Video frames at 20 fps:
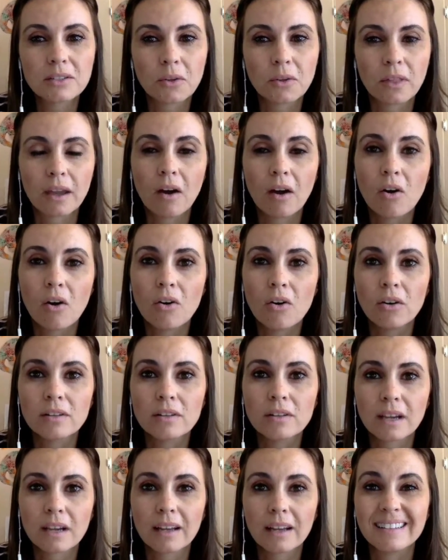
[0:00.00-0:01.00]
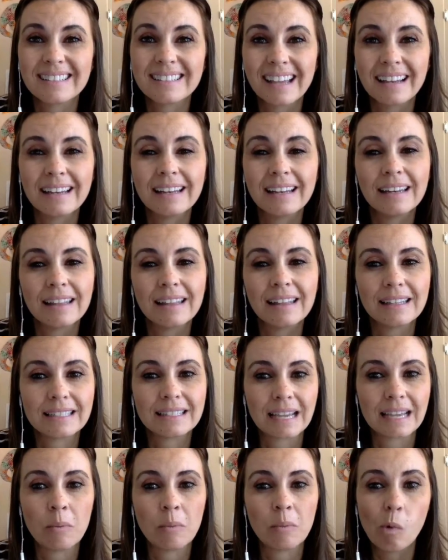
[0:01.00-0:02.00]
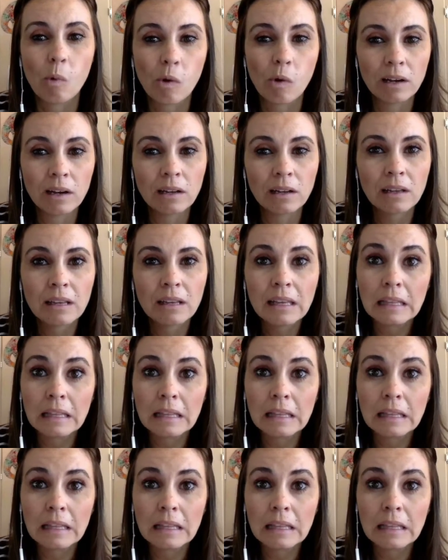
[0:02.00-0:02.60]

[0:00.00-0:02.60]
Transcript: so they all kind of signed into the same one.